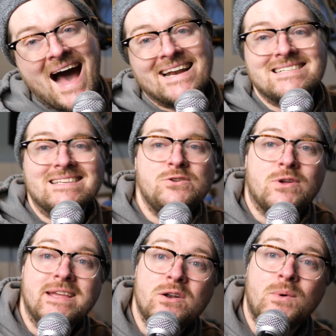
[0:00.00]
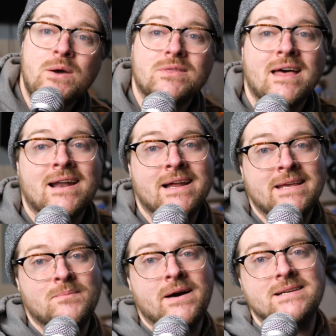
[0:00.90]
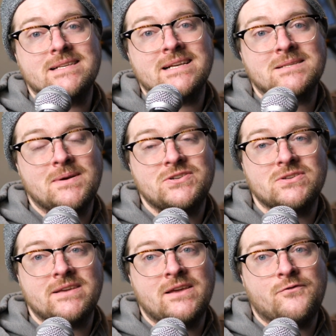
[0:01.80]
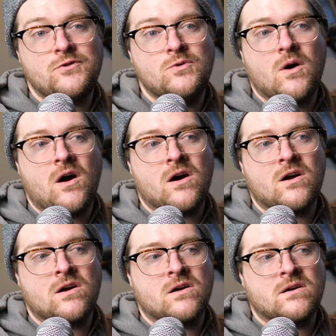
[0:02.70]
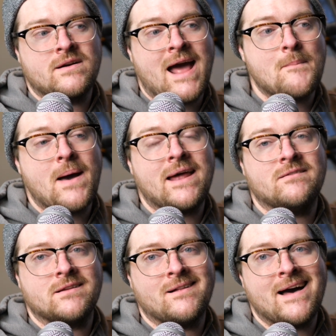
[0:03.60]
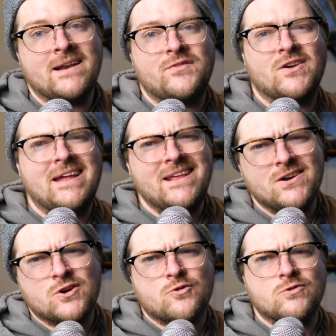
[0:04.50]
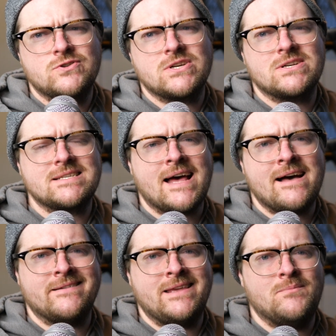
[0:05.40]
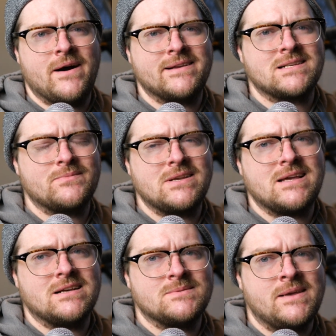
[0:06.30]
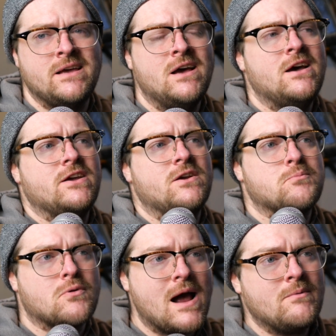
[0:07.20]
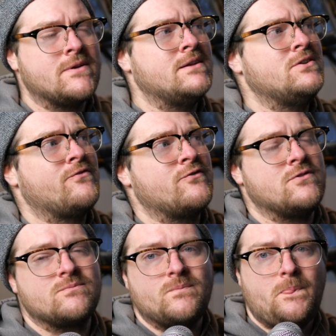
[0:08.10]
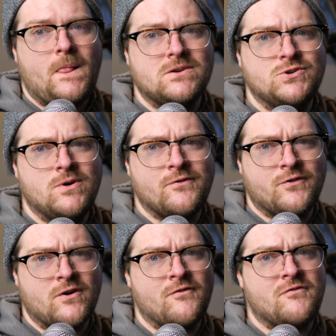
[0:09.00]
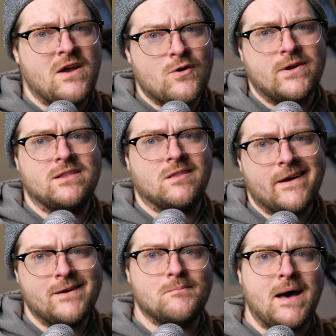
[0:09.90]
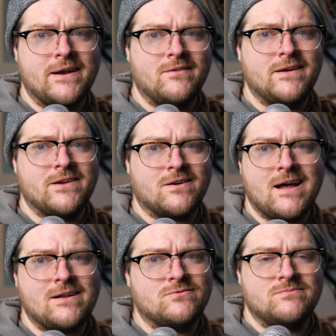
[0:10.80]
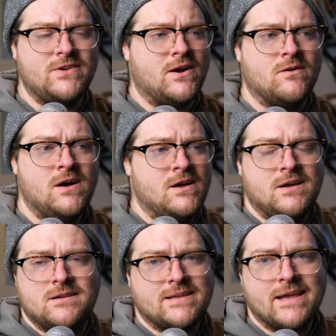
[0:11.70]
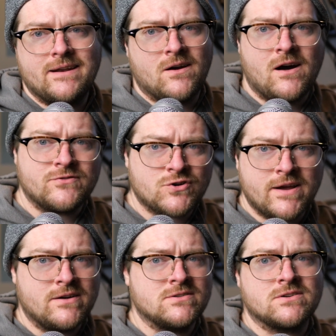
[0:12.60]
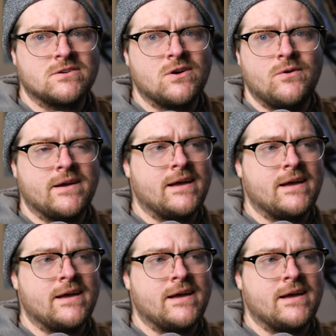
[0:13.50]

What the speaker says: honestly, you can get away with that on e-bikes, especially if you are not pedaling a lot. And if you're getting a cruiser-style e-bike, something tells me you're probably into it for a very light pedaling. You're not, taking it off trails or going